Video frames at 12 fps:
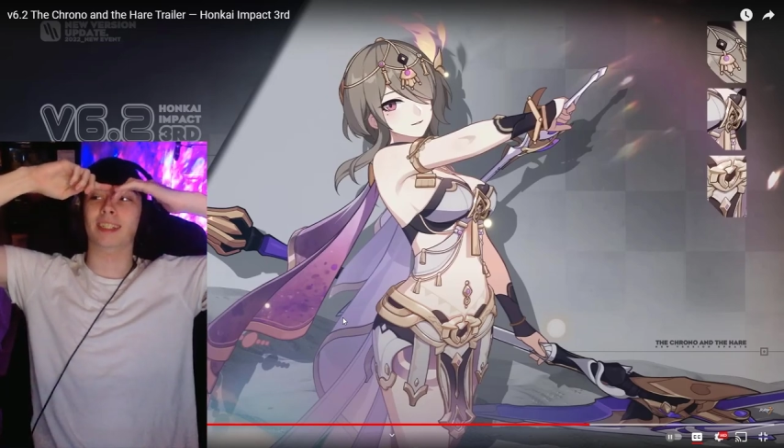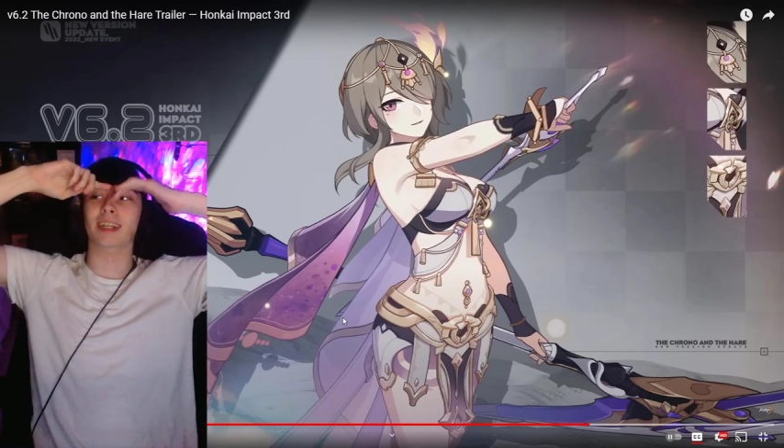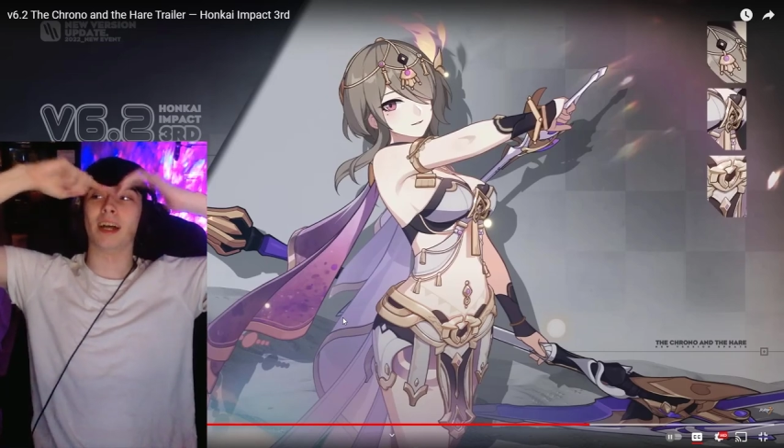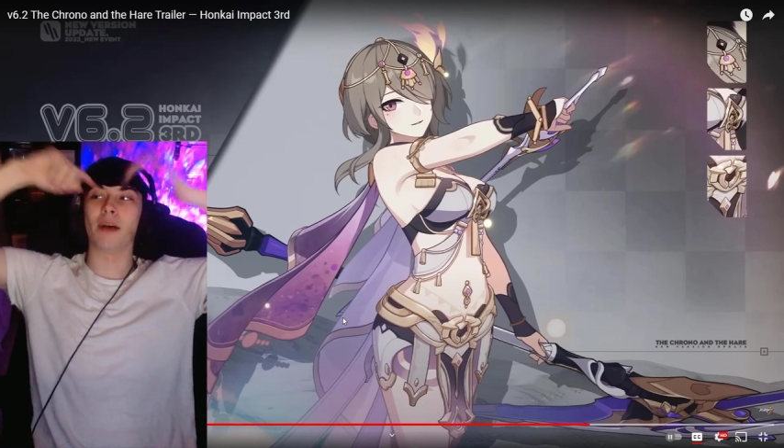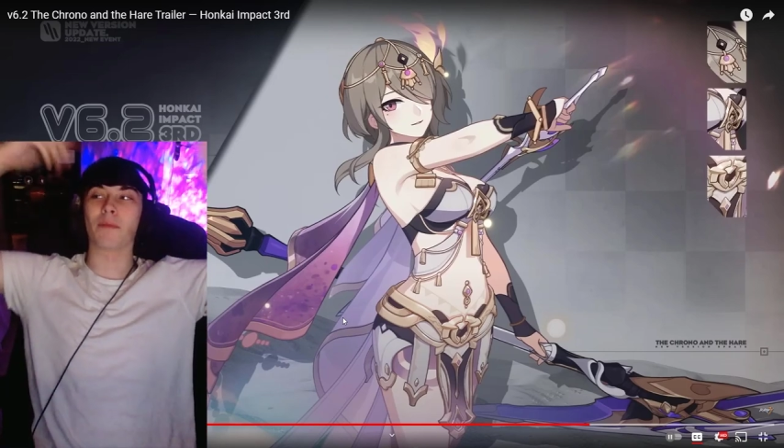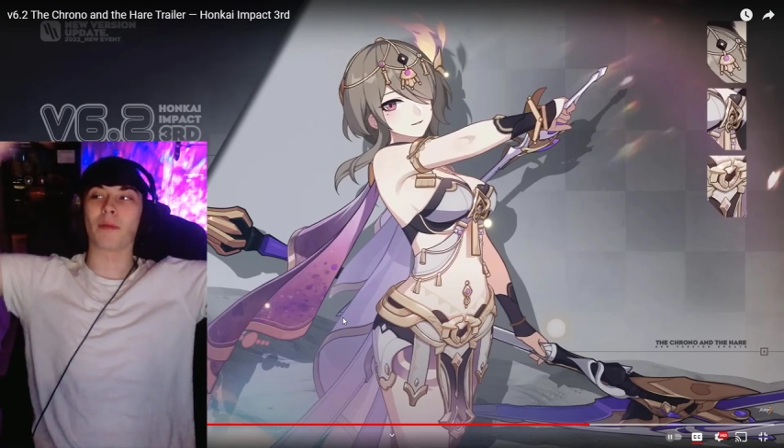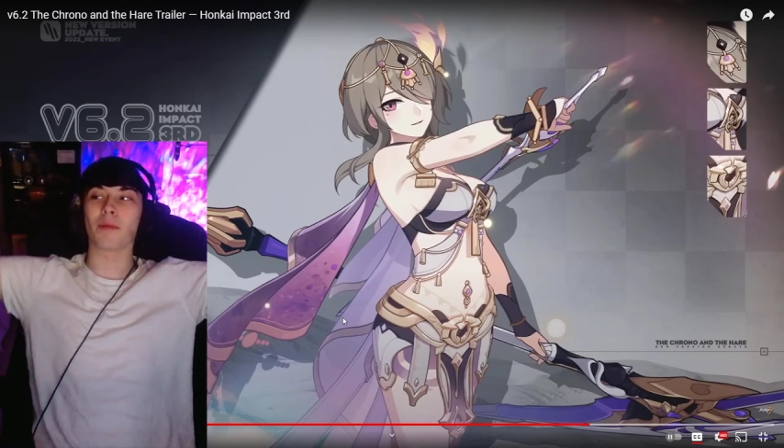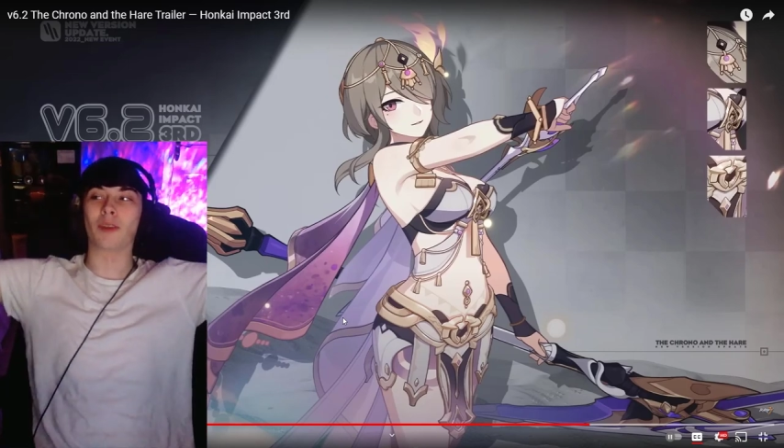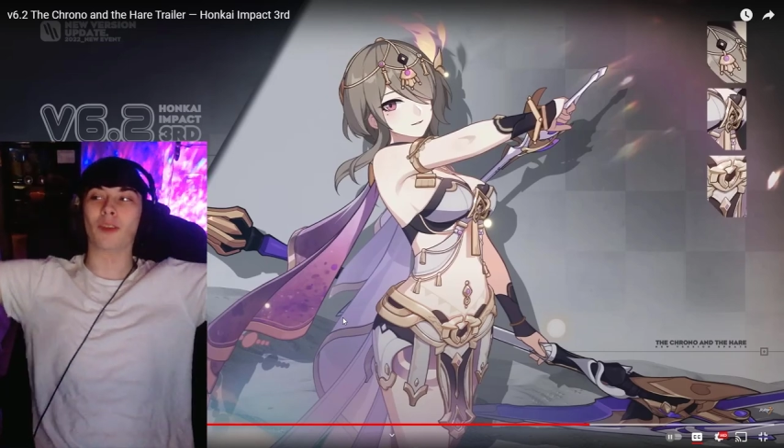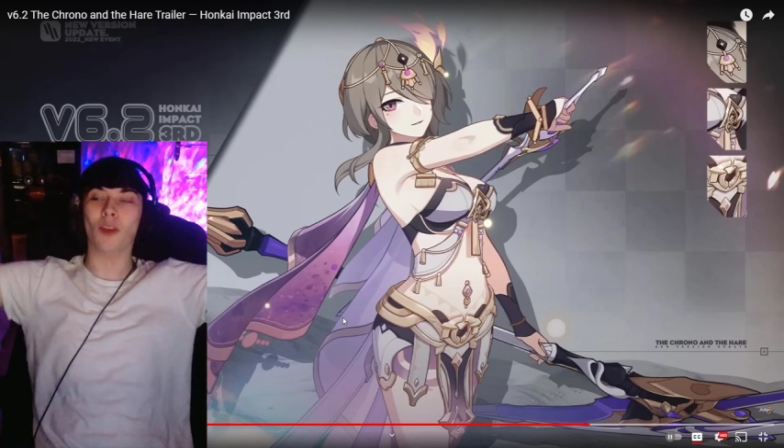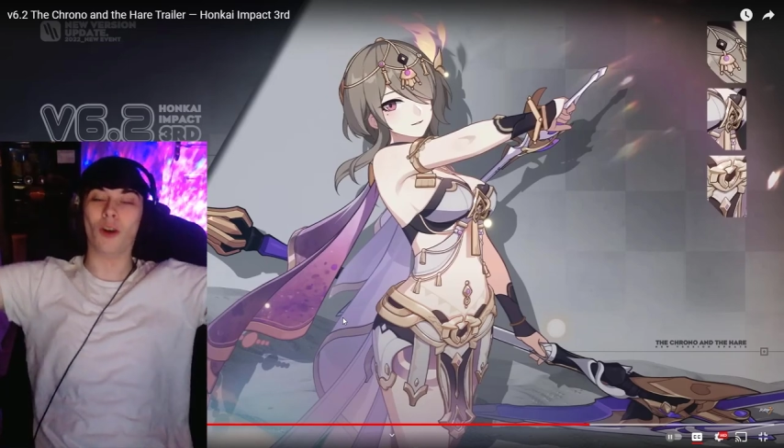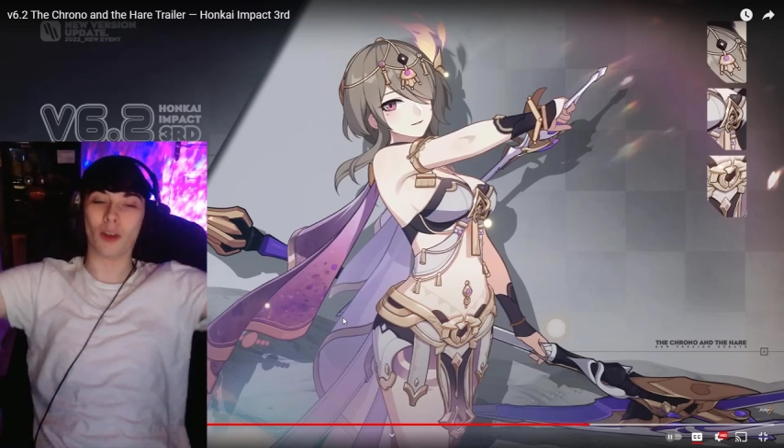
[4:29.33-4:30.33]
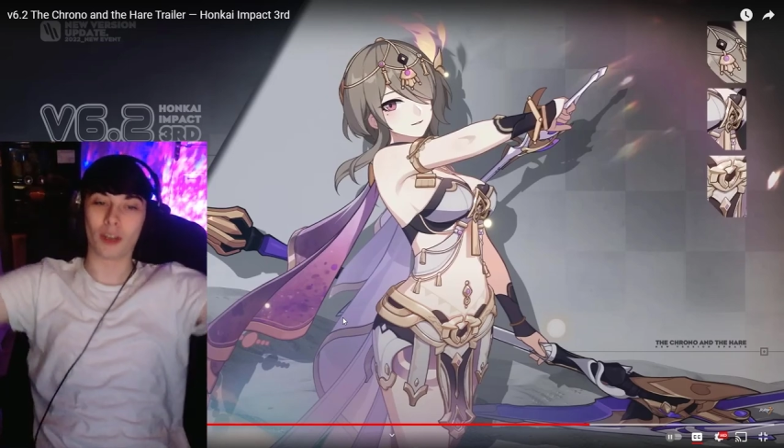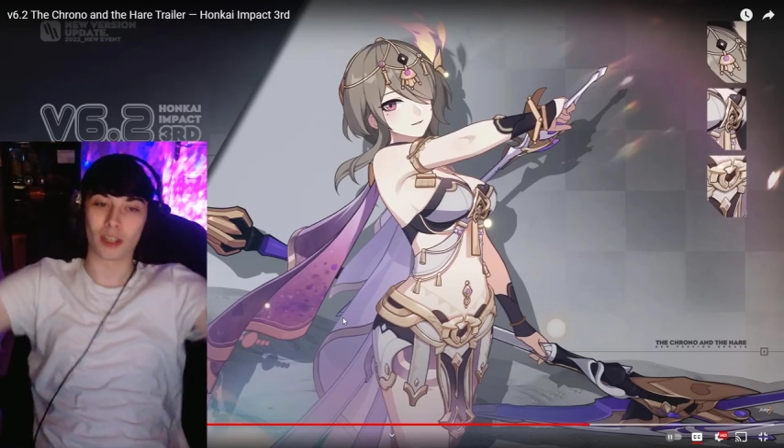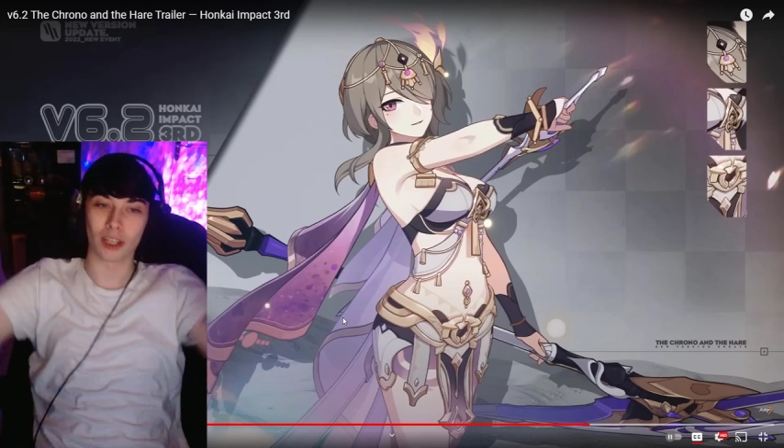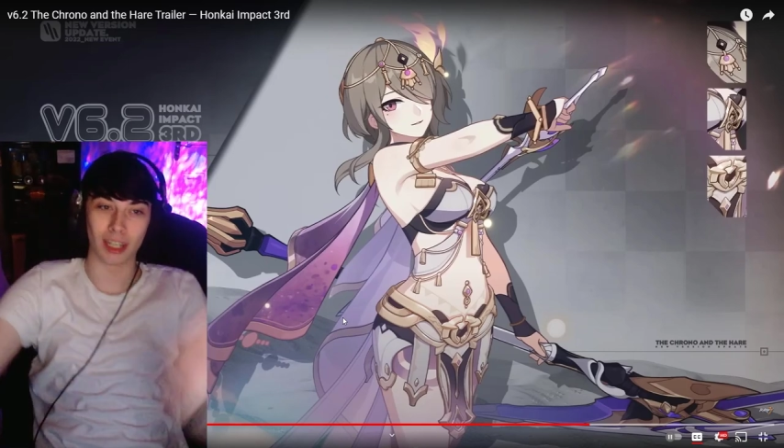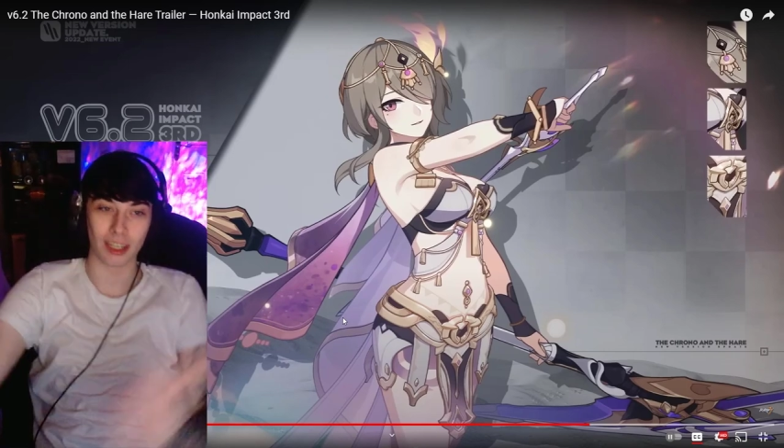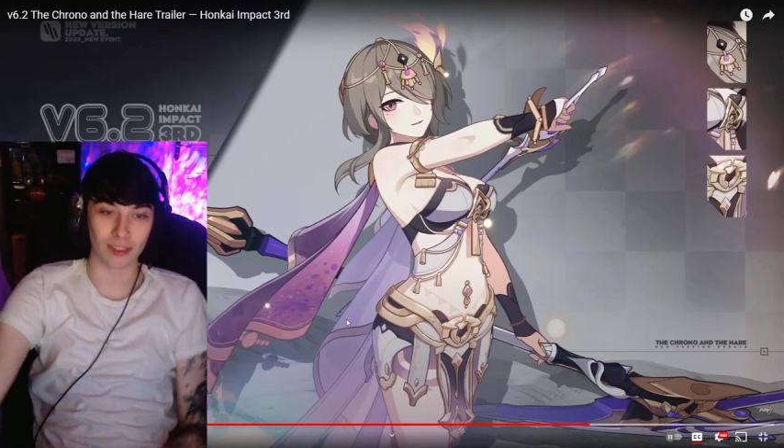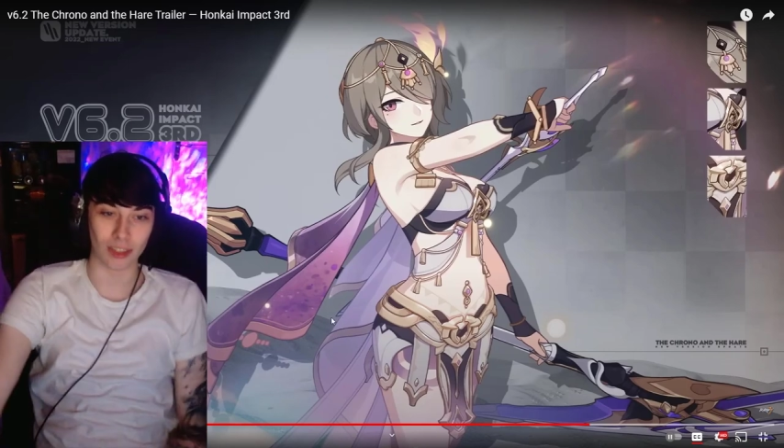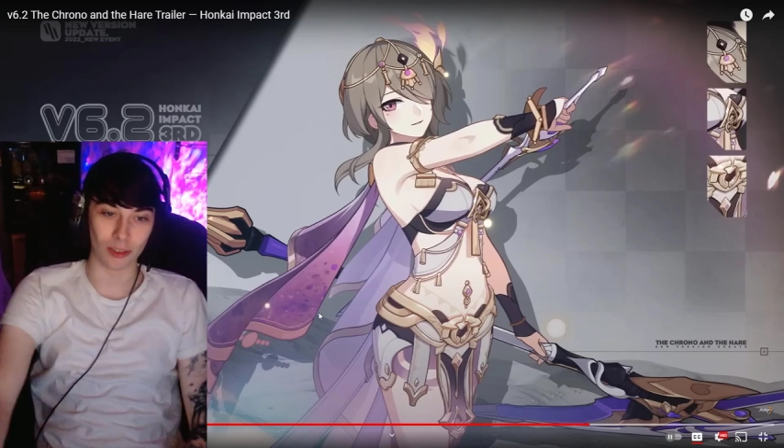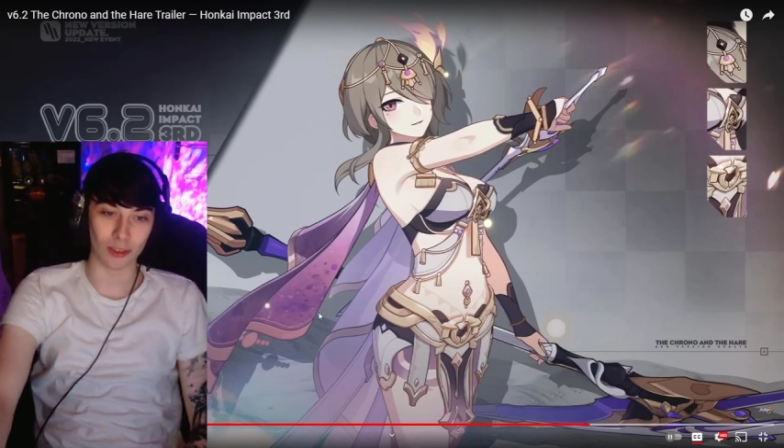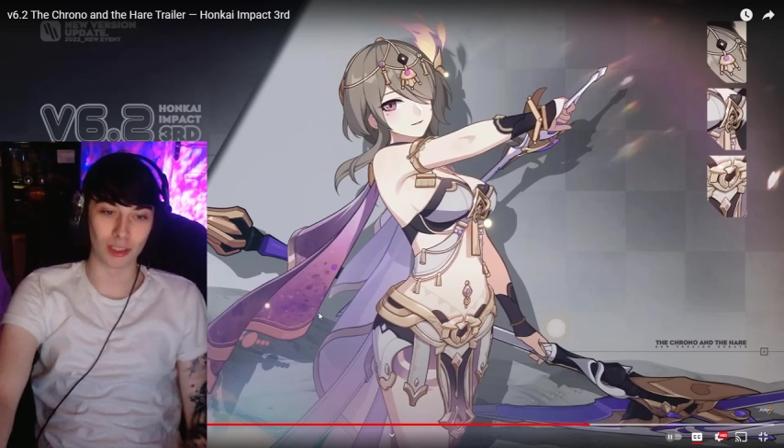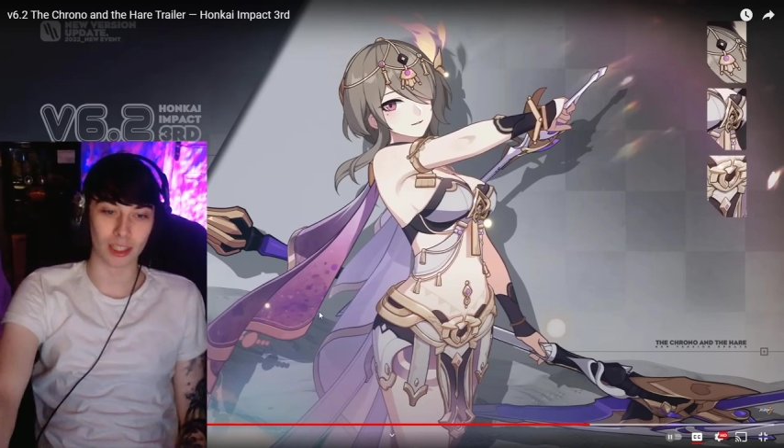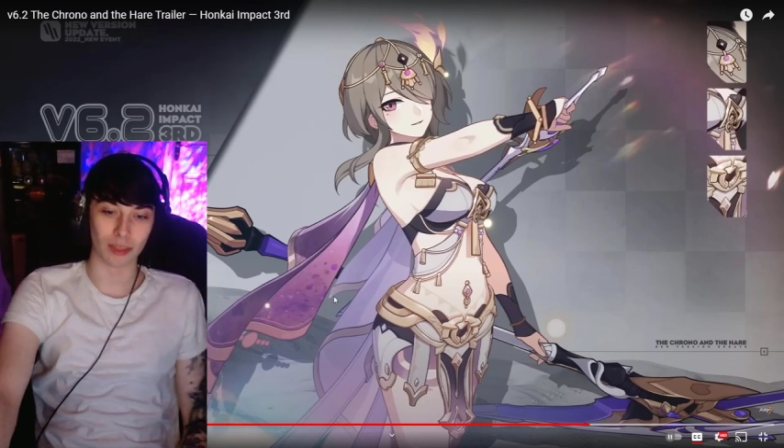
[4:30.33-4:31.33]
I'm probably not gonna even
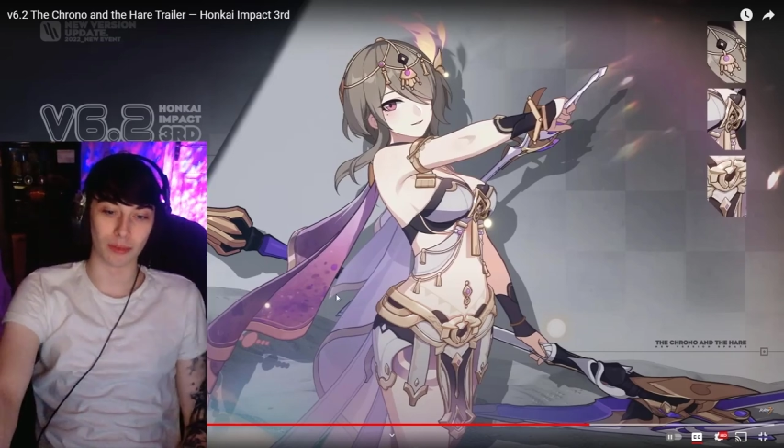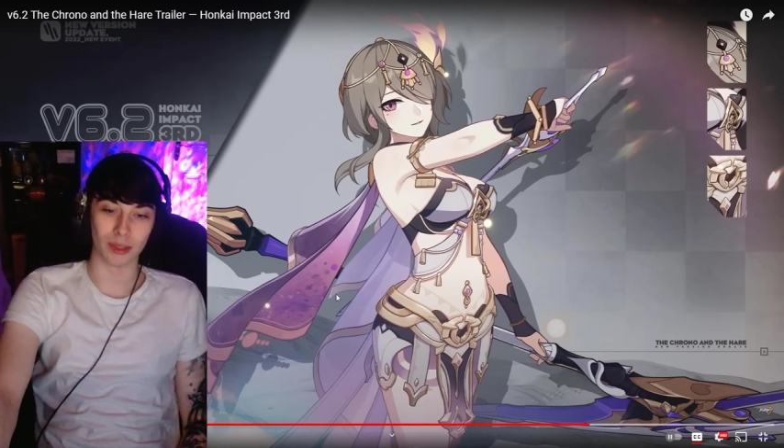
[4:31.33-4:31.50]
use her,